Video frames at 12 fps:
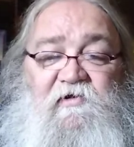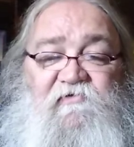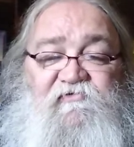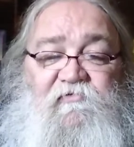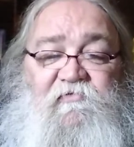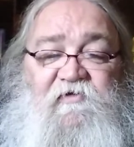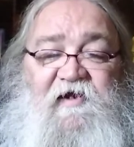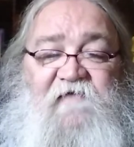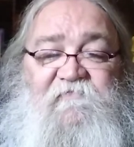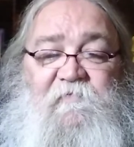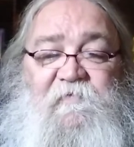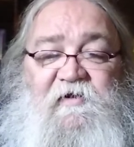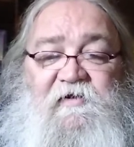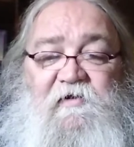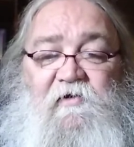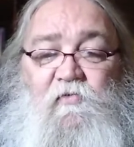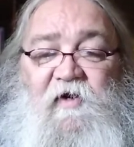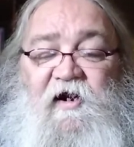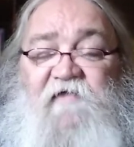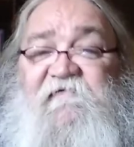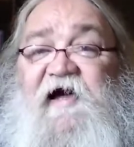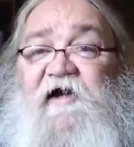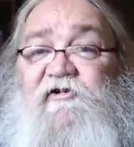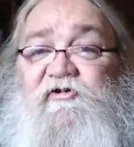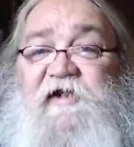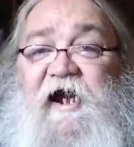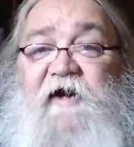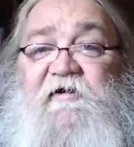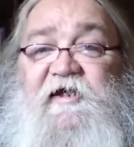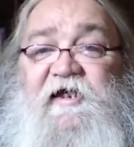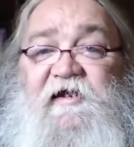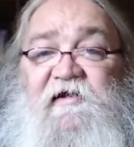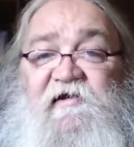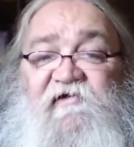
So you have to be aware of how you're carrying it.